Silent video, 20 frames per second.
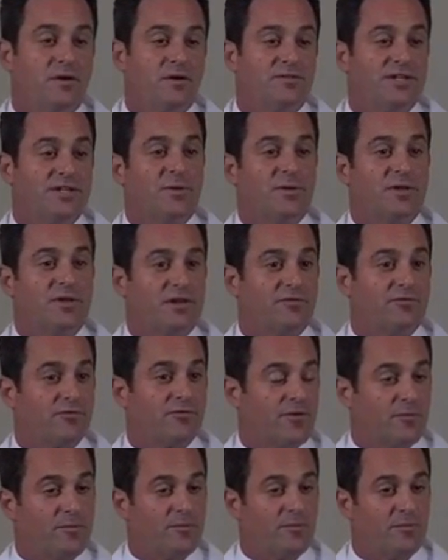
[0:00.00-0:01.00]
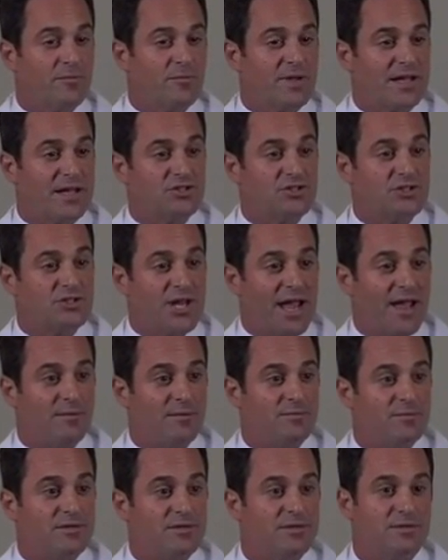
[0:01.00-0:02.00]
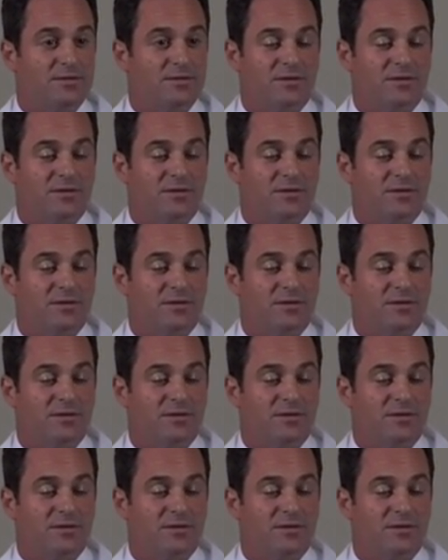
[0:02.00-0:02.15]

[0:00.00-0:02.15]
typically from being jammed.